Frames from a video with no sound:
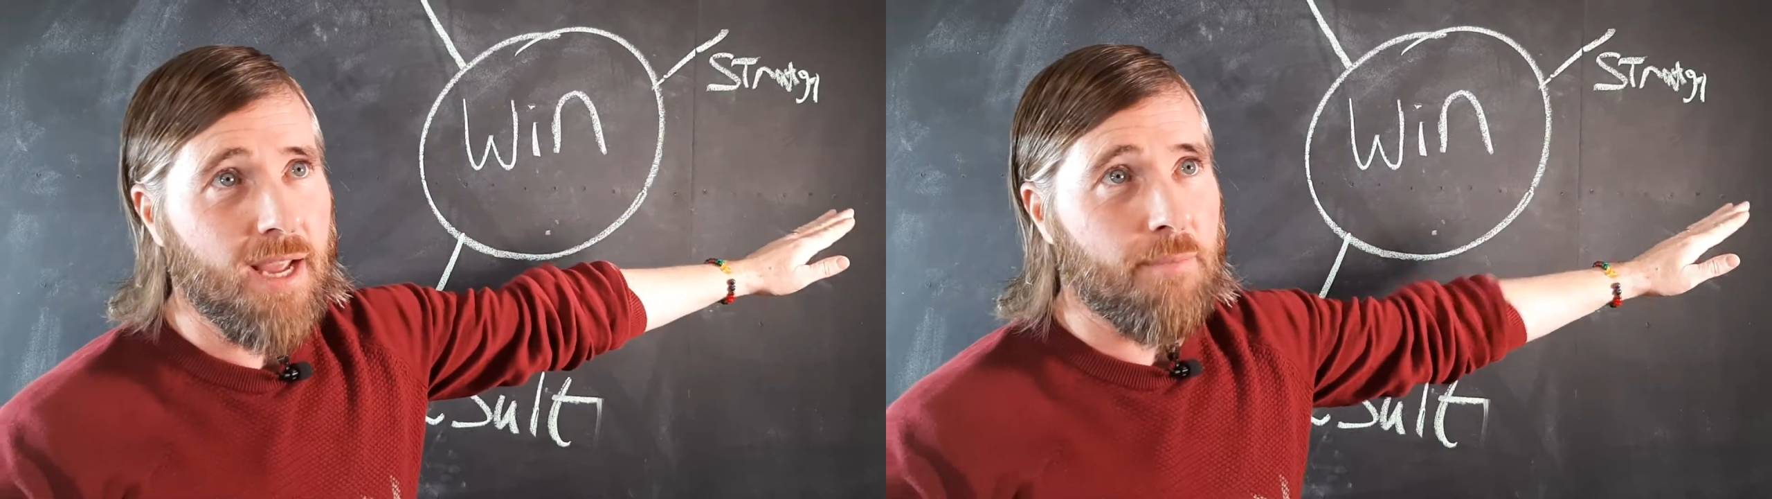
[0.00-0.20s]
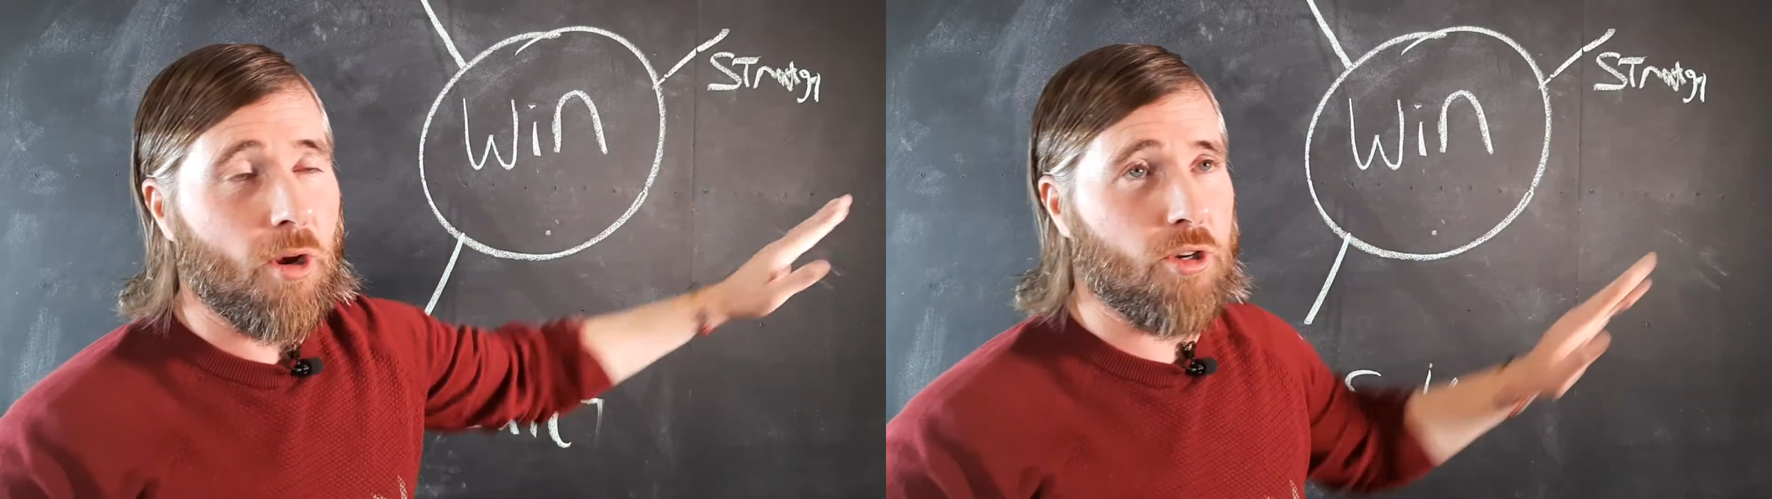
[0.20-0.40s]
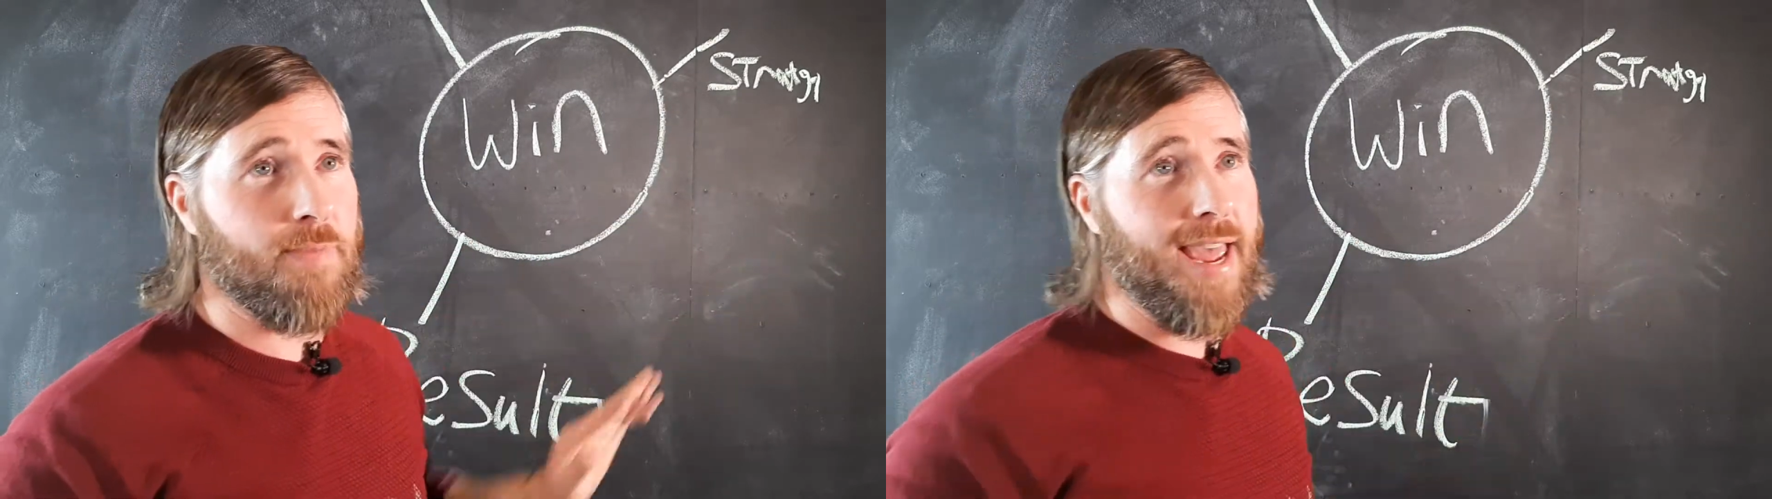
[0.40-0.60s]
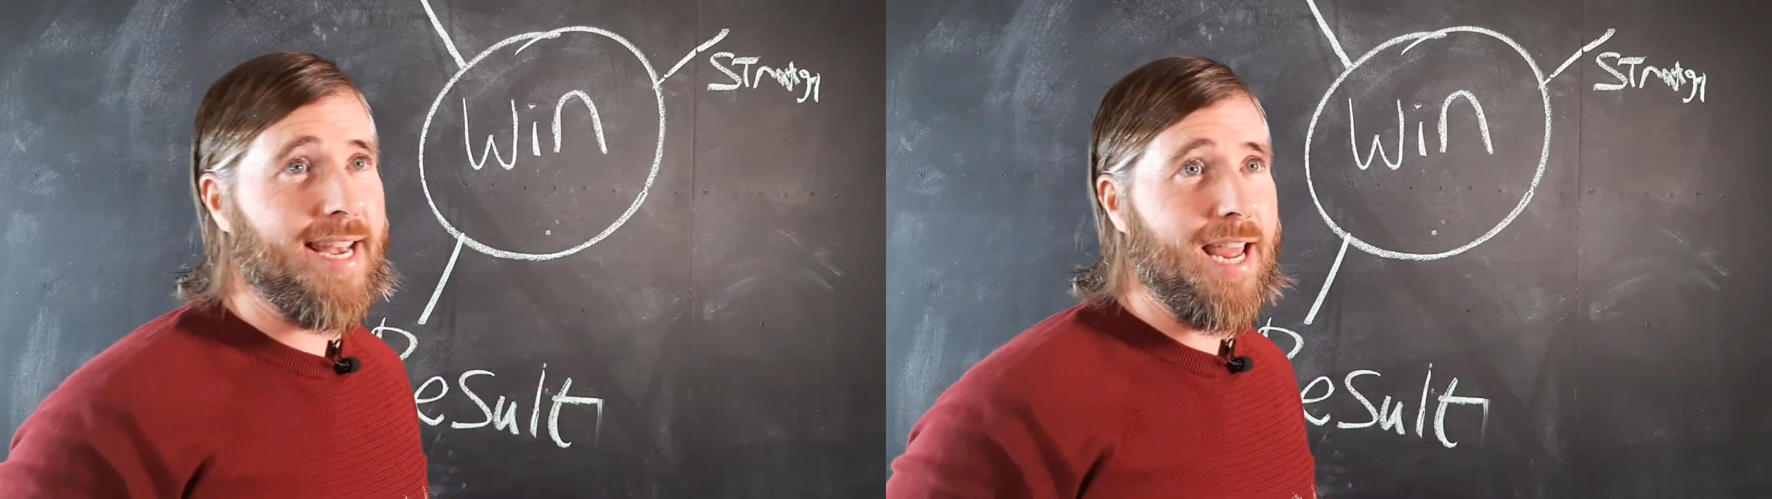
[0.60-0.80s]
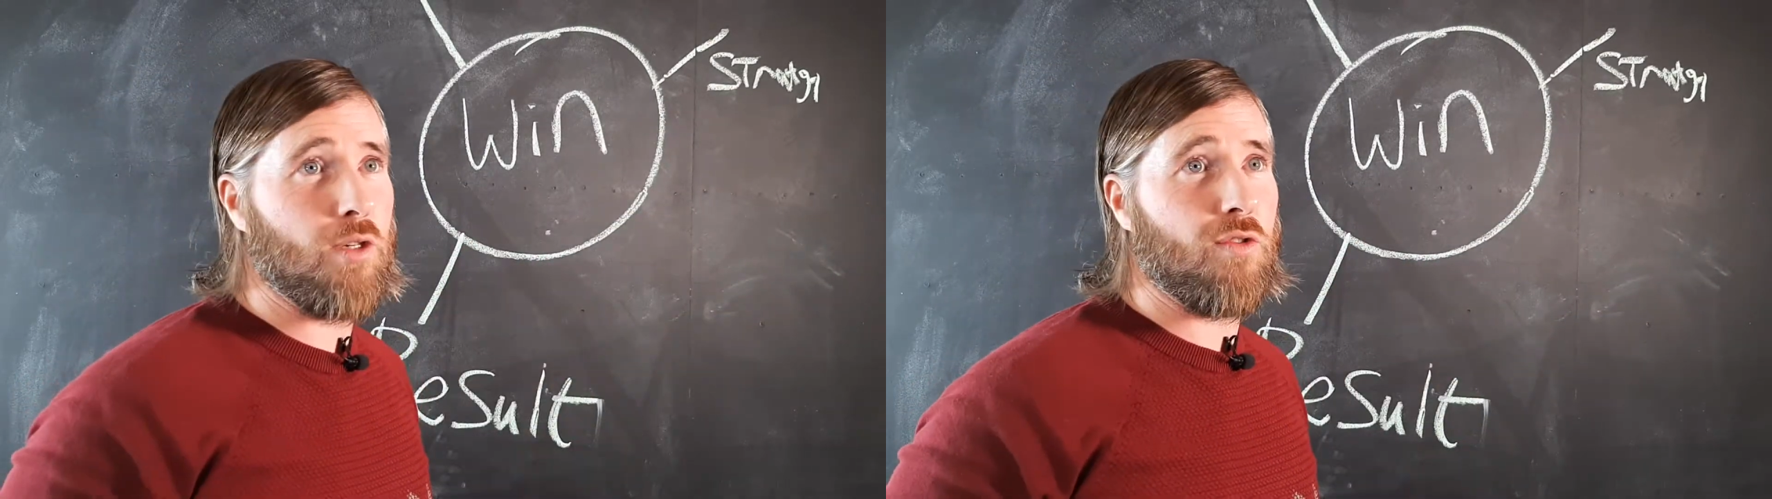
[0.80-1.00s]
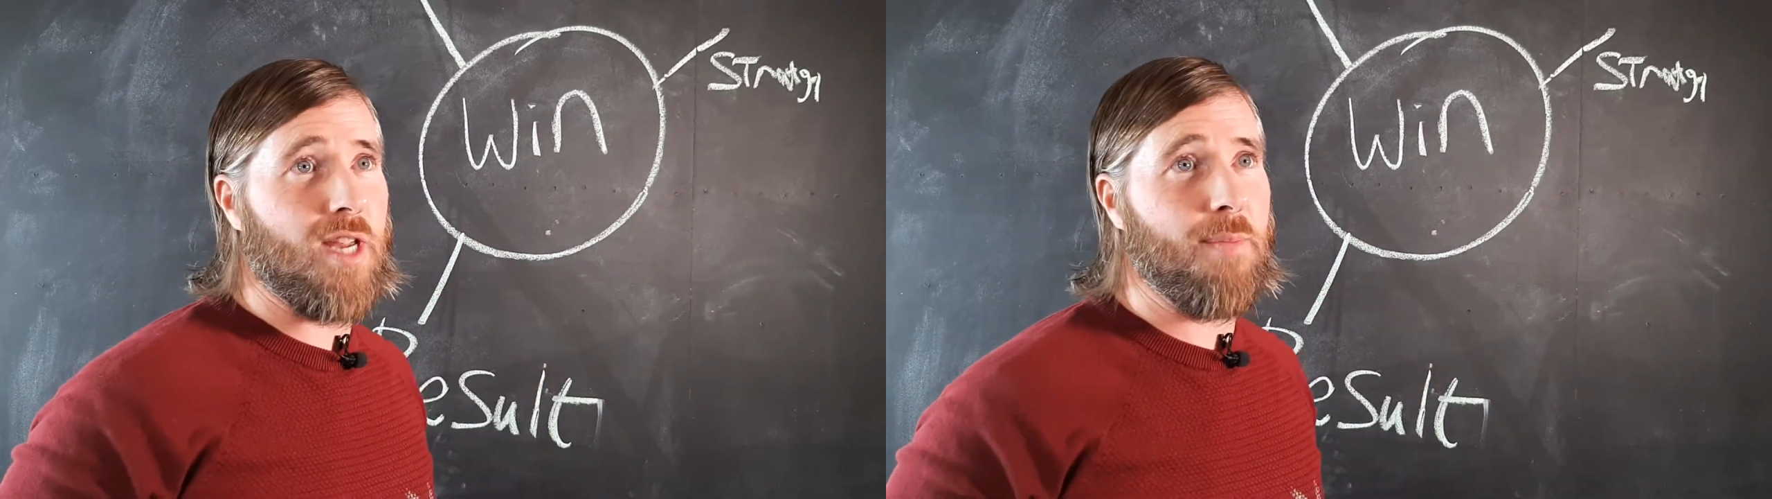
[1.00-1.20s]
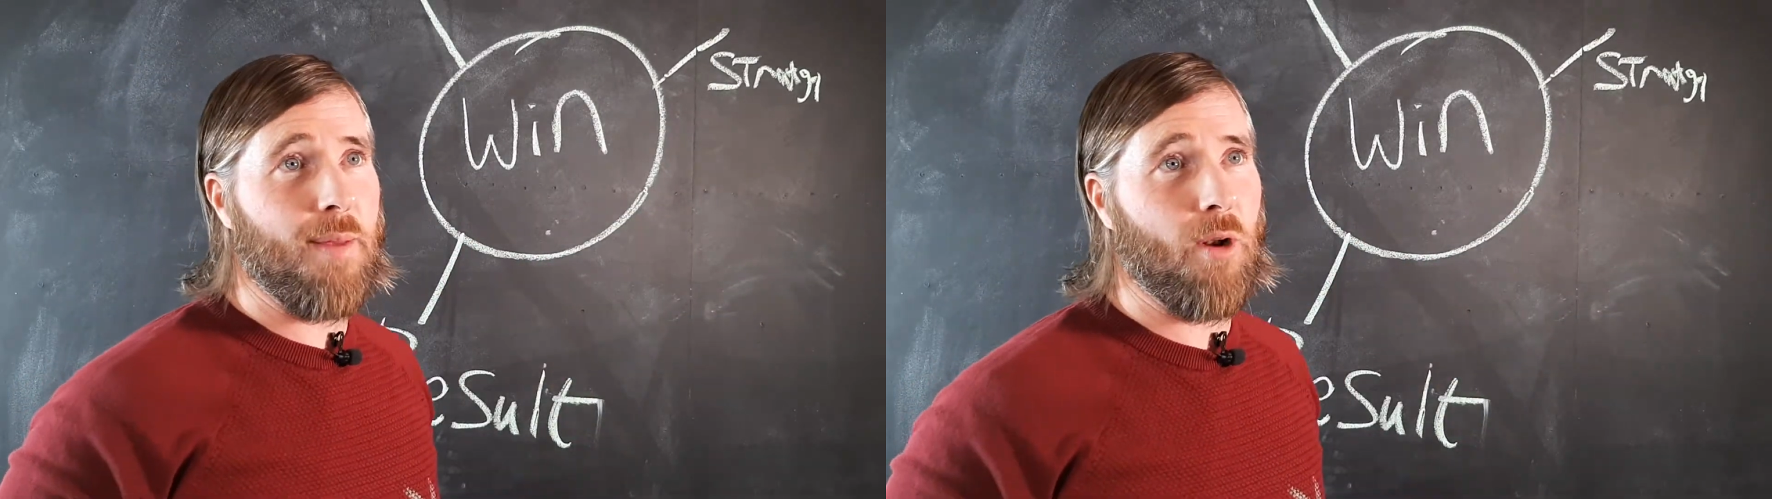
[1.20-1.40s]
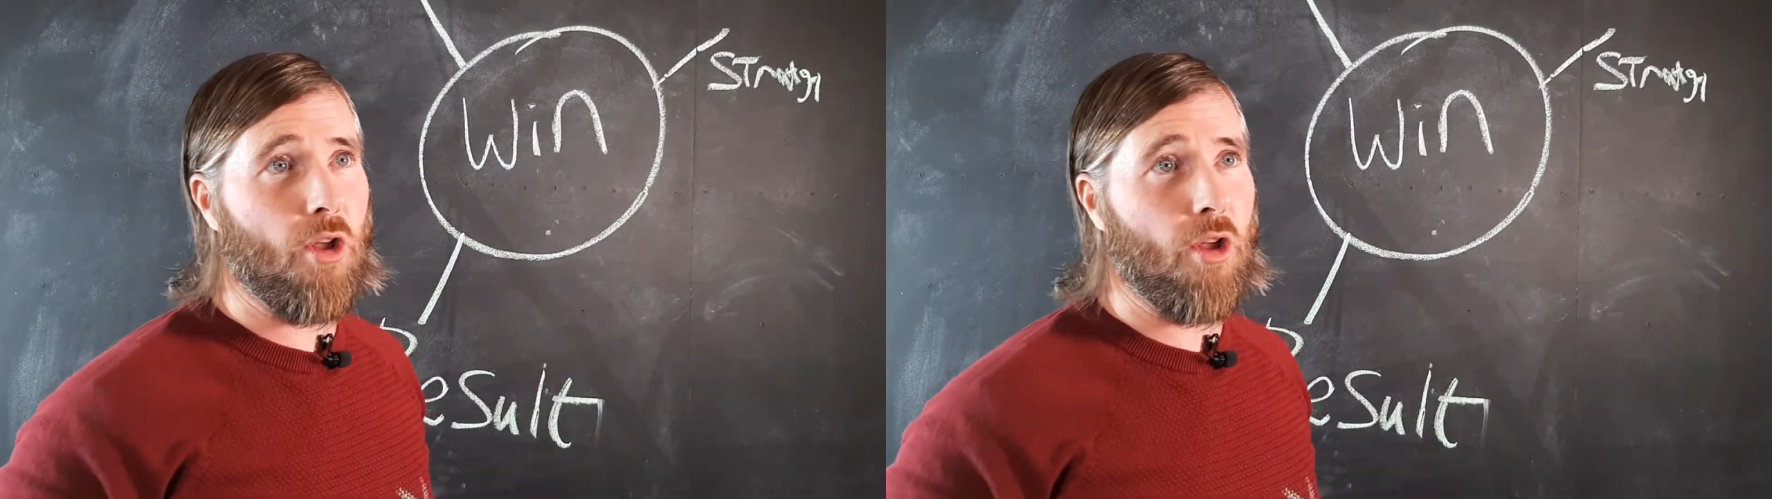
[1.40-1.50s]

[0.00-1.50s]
because many times we've seen people